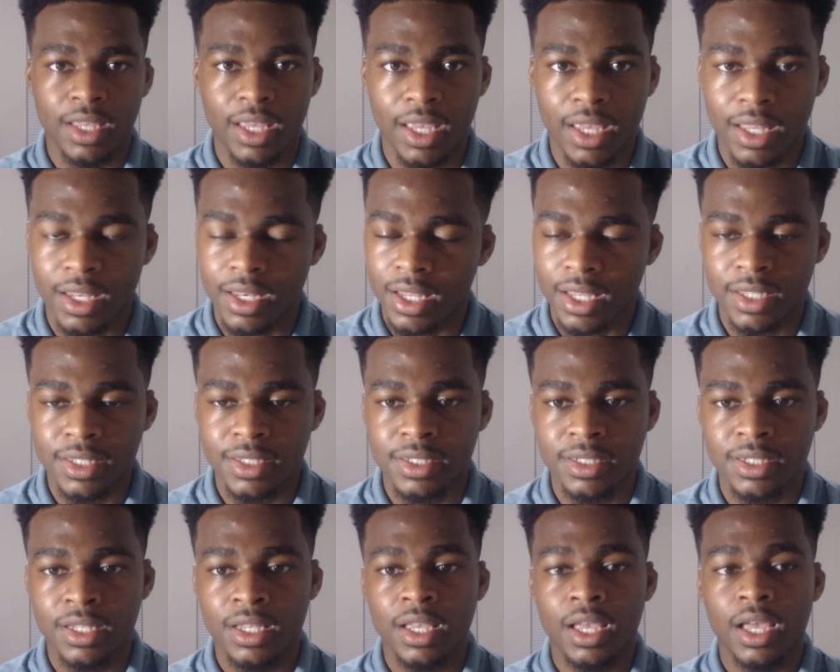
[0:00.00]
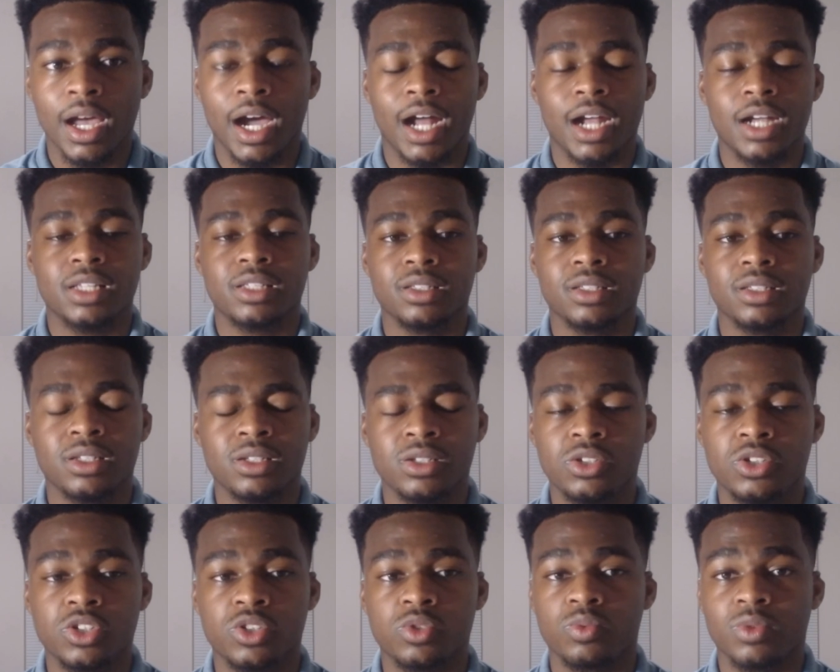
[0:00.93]
And it's honestly
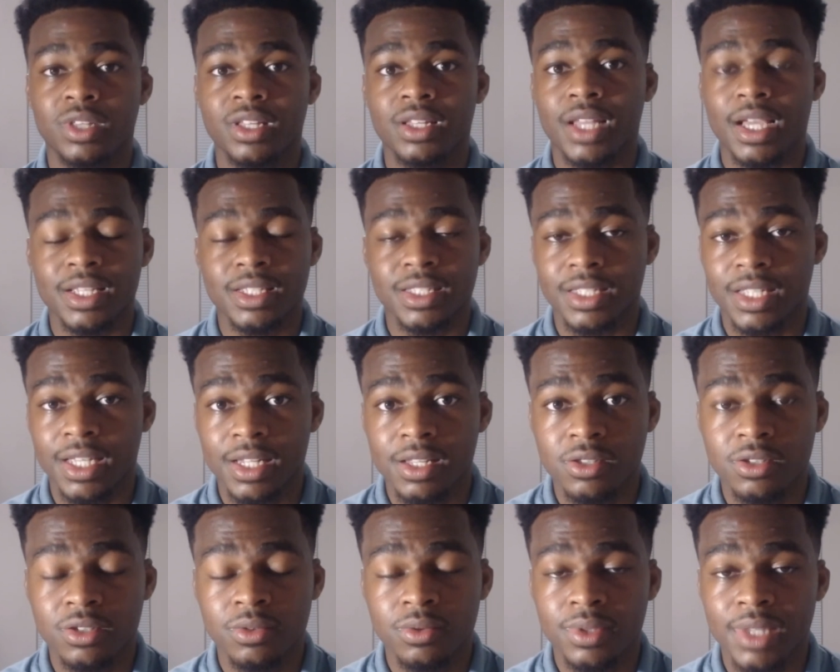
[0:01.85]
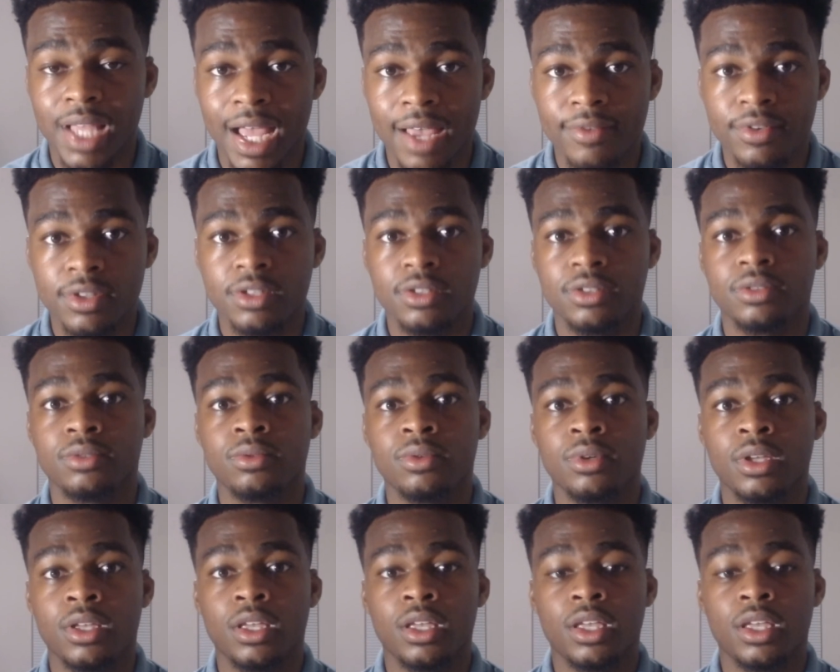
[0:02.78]
just really nice to get into and dive into,